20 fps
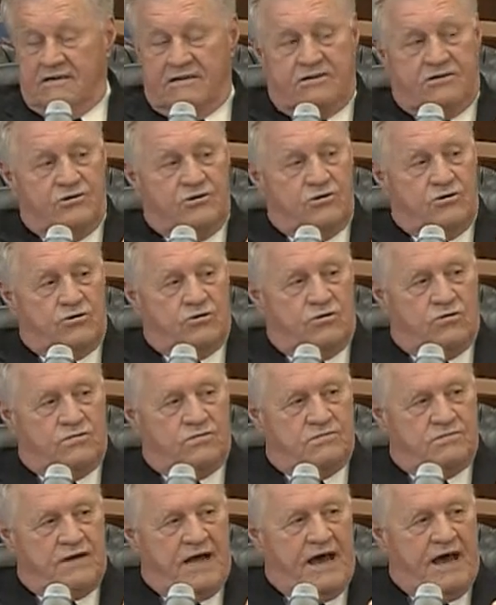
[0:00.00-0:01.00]
to
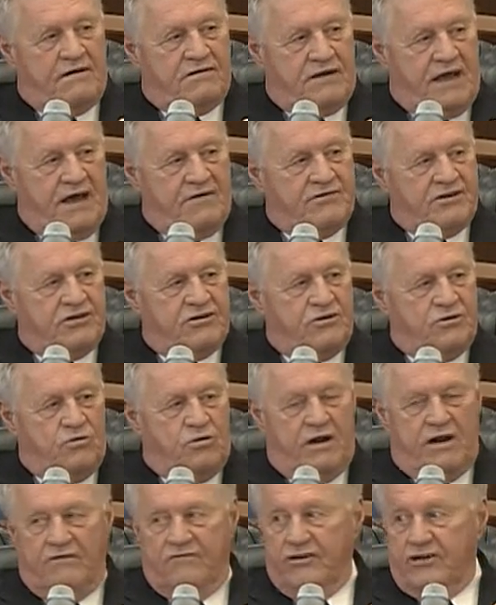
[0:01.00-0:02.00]
having to do
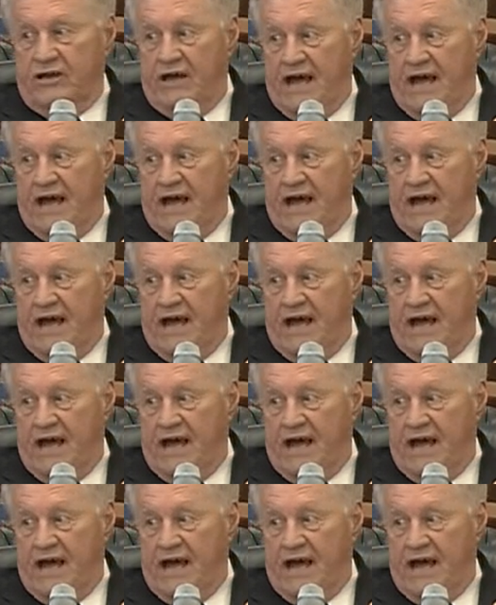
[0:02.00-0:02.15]
whatever you